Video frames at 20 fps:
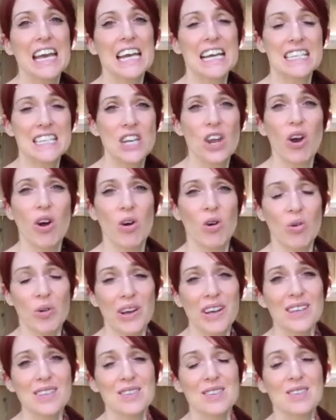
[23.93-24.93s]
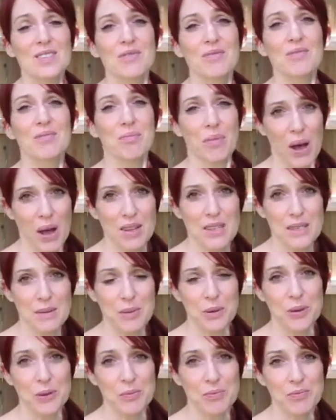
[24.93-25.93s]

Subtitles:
is not always possible.